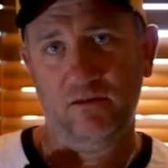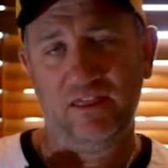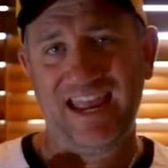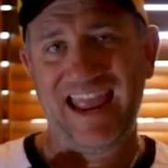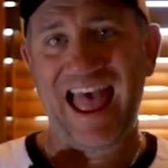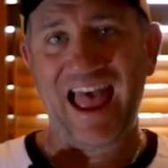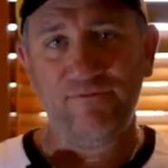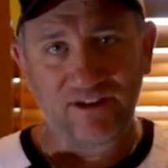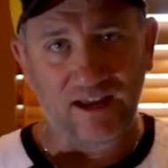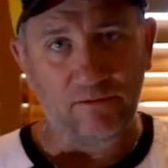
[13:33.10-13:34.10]
They
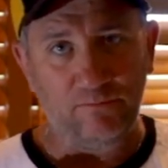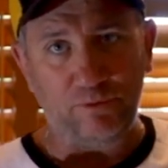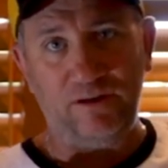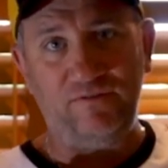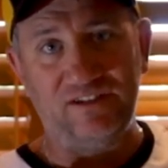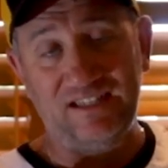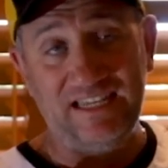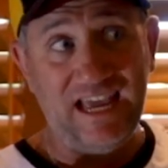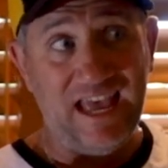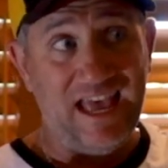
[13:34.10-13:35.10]
have done them
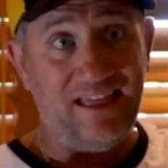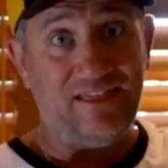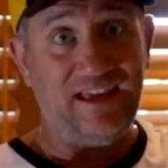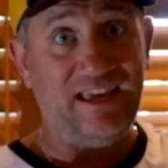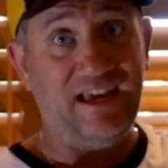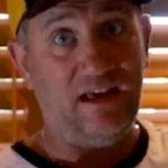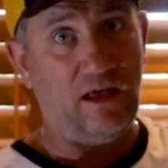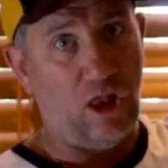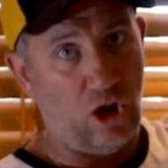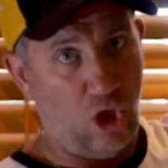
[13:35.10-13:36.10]
previously. They
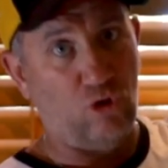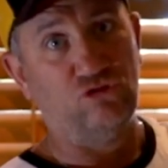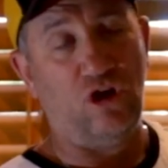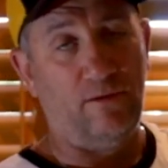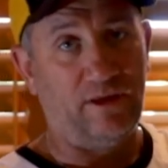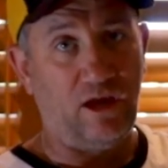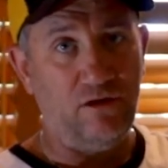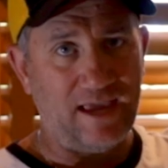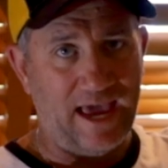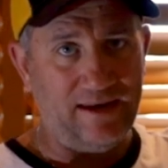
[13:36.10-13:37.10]
are a long time
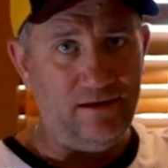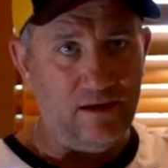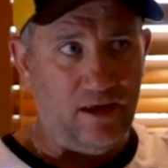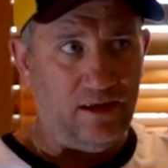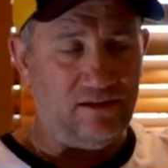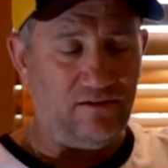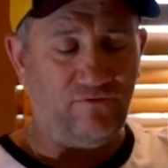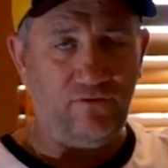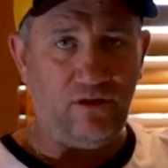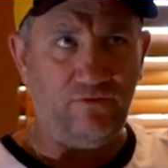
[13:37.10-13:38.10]
ago. Canon did,
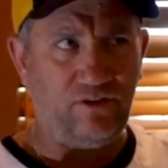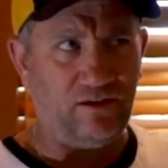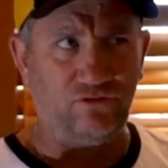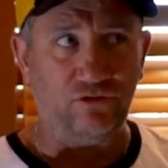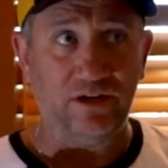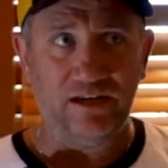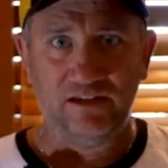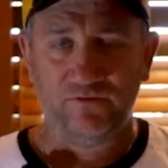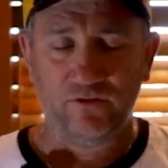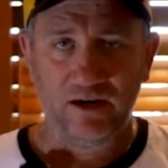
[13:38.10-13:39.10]
I think, three
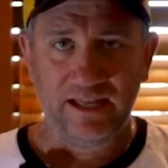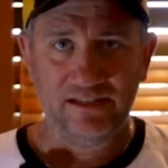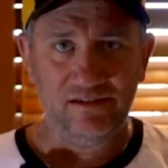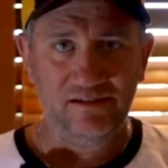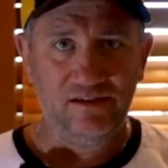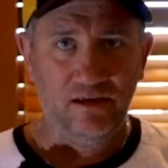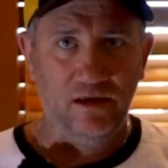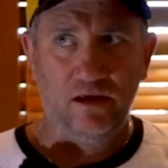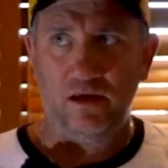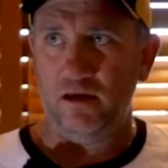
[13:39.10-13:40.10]
different lenses,
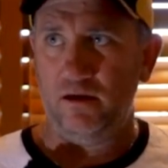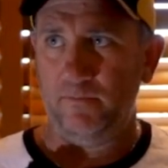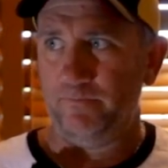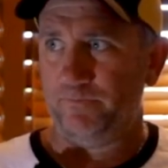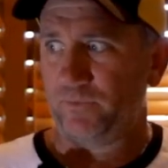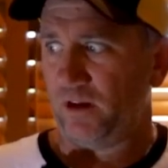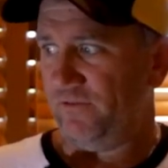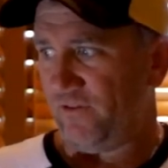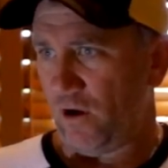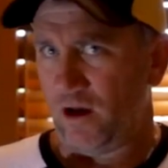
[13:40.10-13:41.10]
a
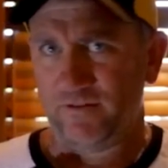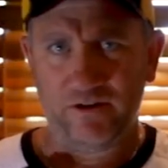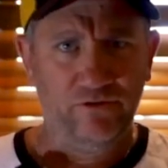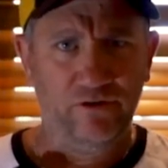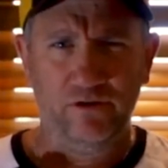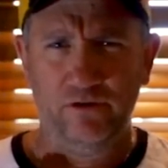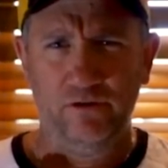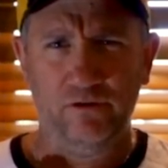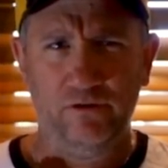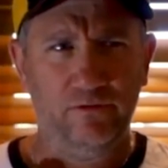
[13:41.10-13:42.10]
500
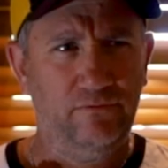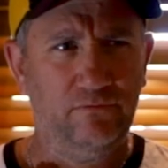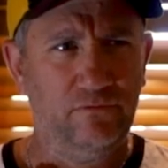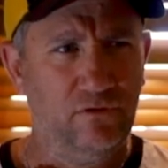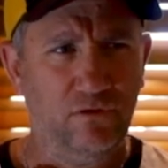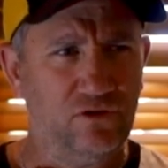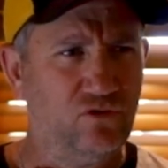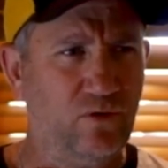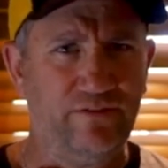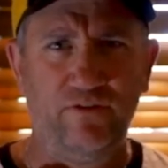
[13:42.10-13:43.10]
or
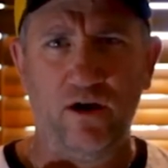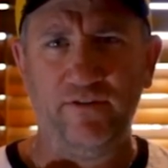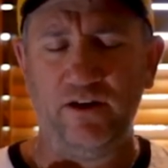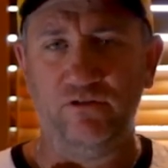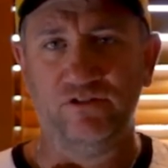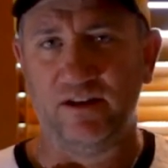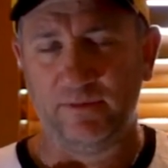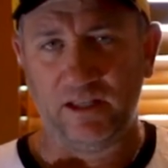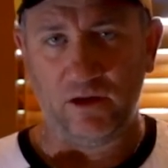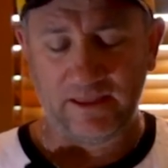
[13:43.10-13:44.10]
2500 or
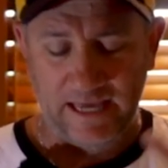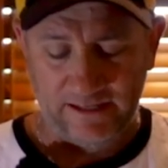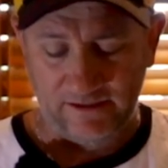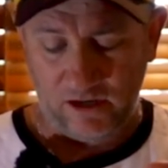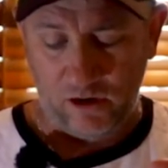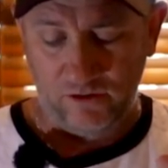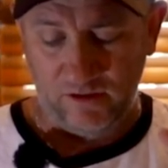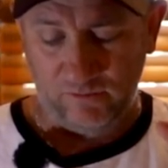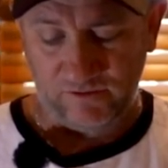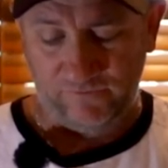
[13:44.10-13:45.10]
something like that. So
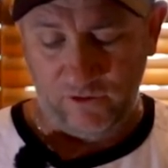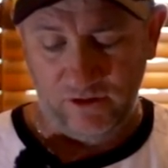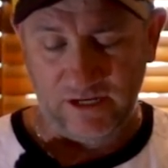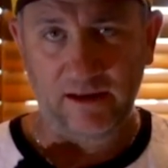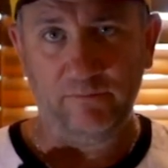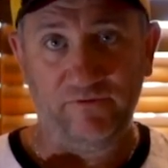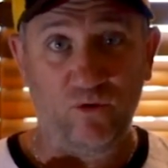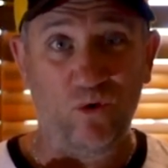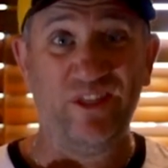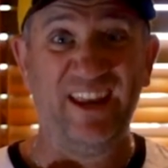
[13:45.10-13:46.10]
there was a few done
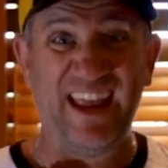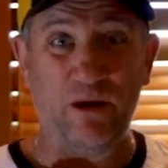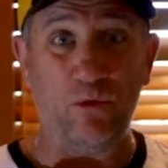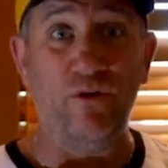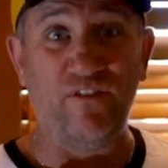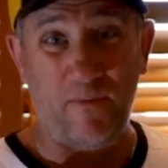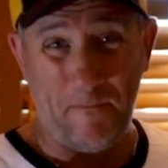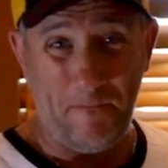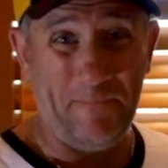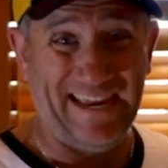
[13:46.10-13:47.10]
before. They're now worth a
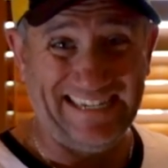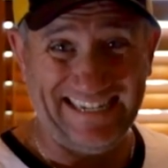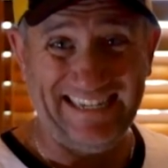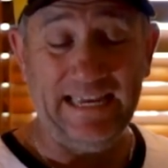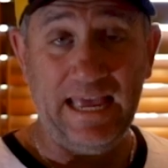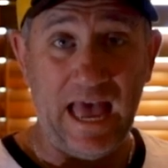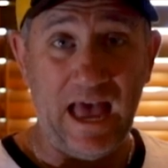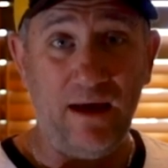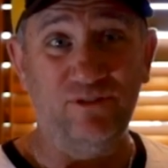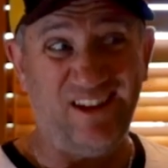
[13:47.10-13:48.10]
mint.
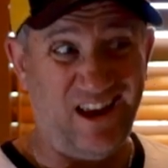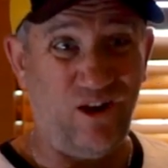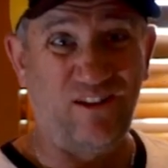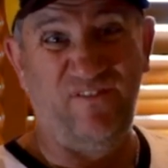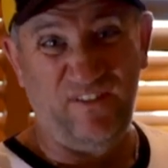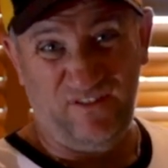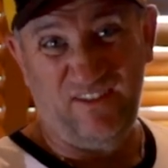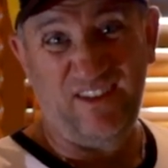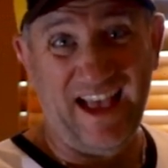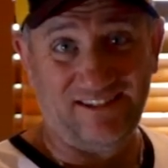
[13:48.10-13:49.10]
I'm saying like
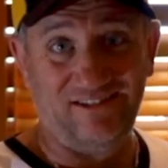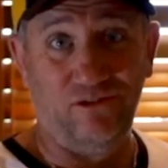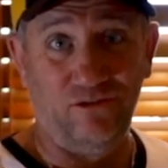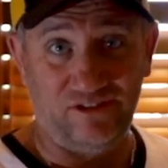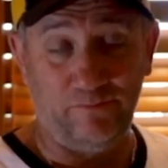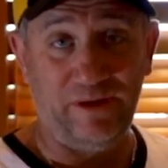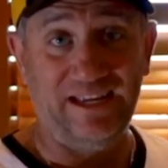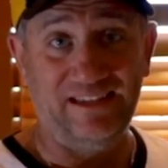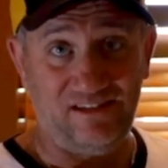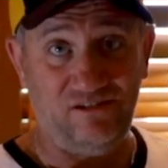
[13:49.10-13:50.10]
$50,000 a
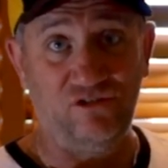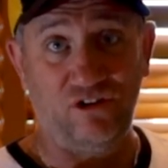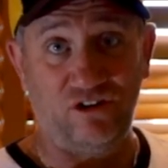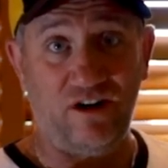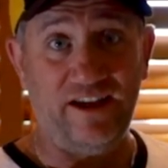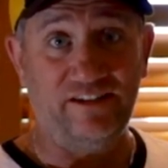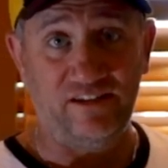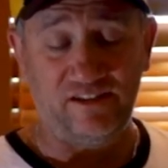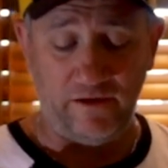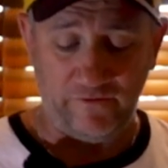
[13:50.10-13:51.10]
piece, sort of crazy
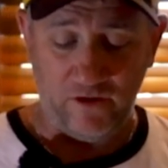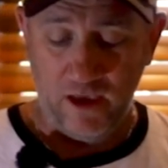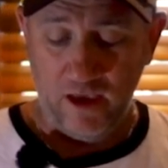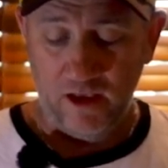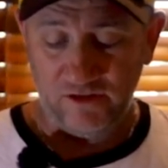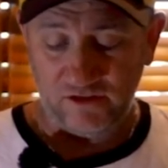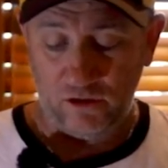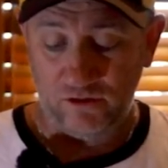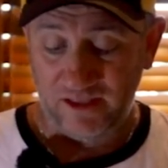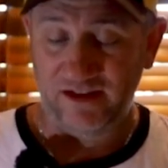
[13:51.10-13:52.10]
stuff.
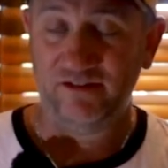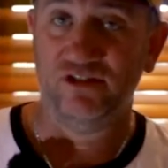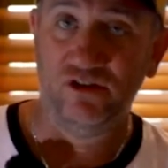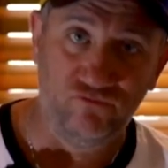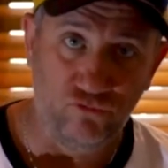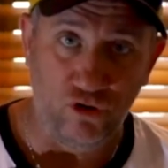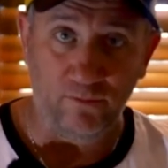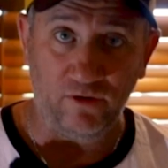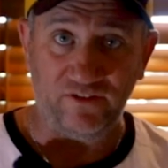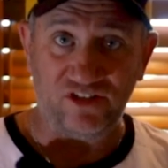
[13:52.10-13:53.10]
So there's a
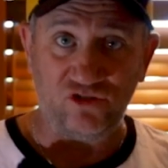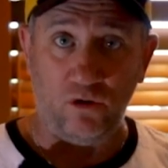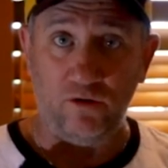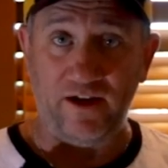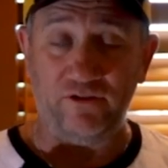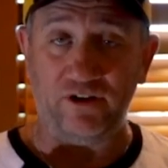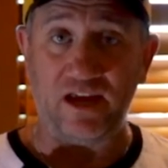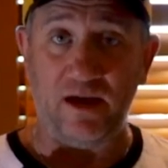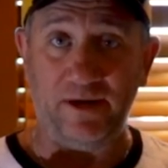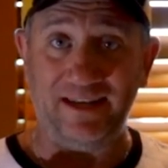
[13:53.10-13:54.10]
rumor of this 1200
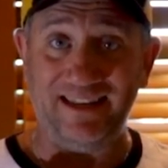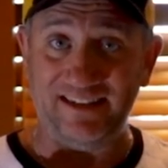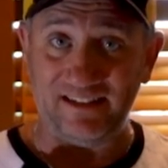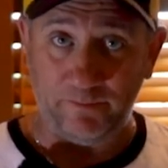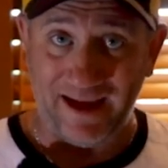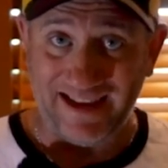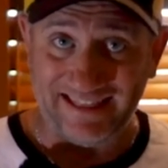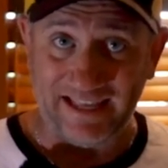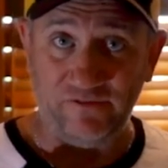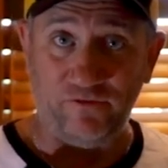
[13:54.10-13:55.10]
coming. There's a
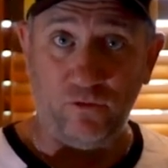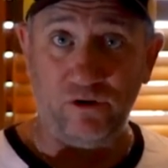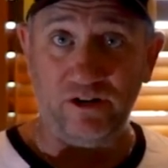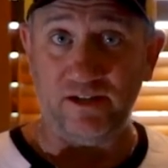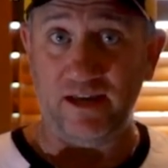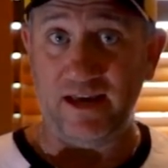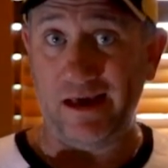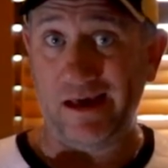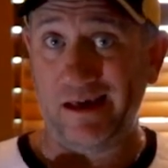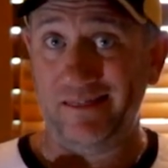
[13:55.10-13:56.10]
patent there for it.
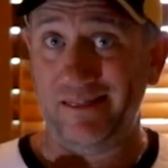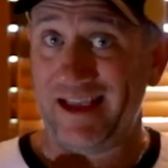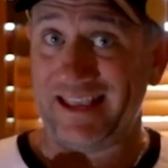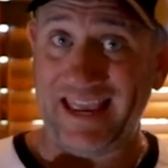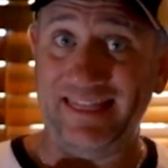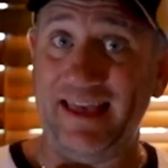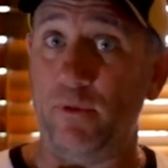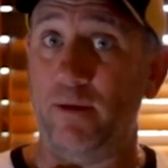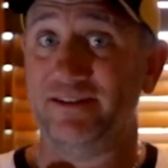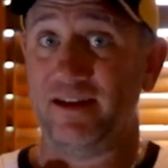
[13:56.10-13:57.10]
Again, that
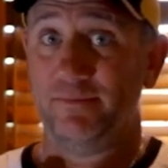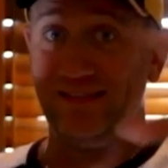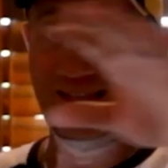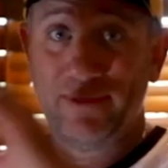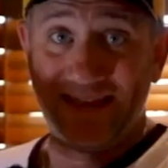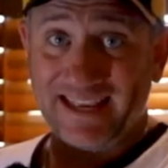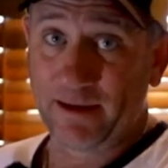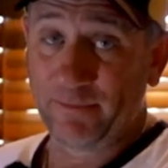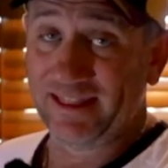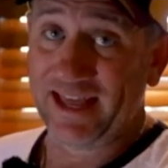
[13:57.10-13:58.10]
might be something that may
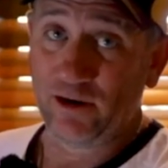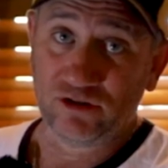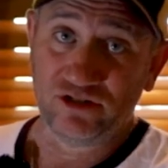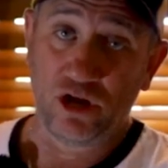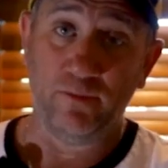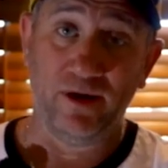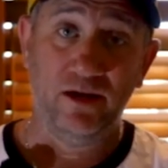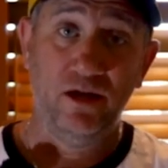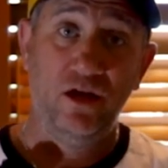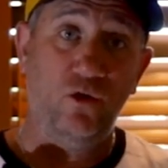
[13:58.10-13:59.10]
come in that October.
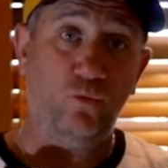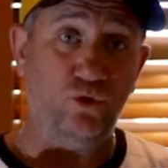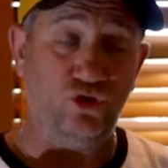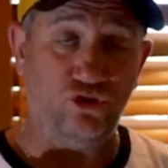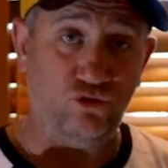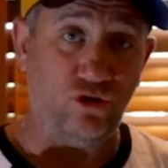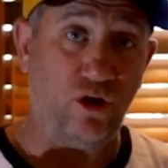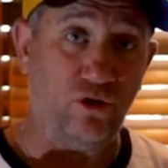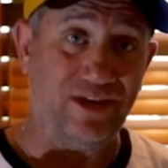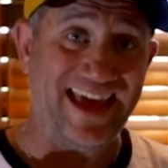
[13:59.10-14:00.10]
We do
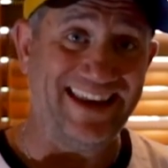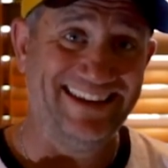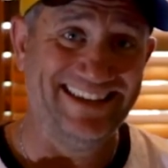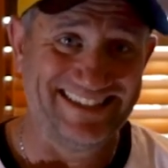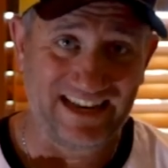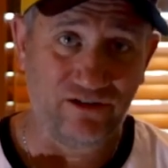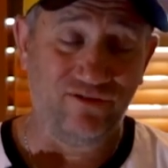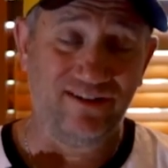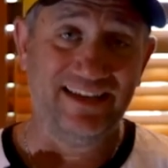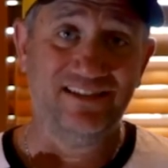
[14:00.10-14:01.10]
know Canon is going to
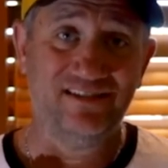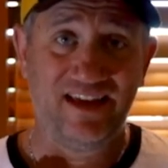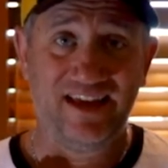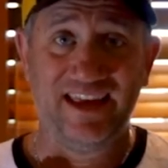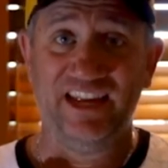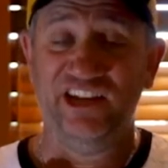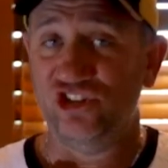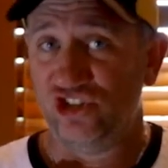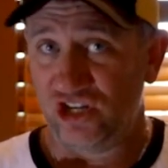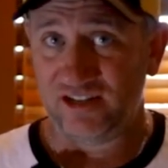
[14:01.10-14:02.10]
release a
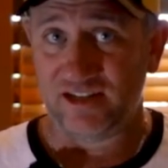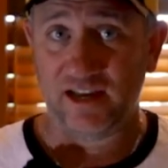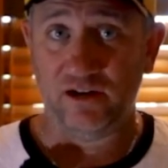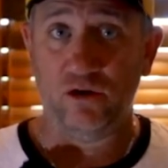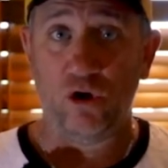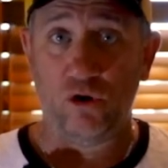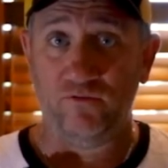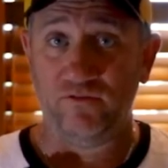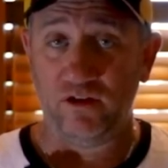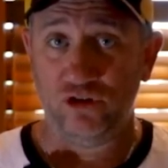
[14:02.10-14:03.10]
shit ton
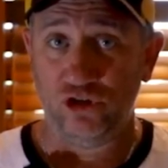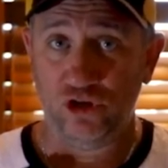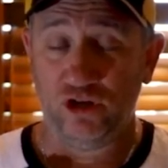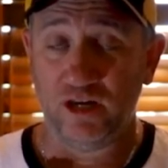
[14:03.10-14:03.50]
of new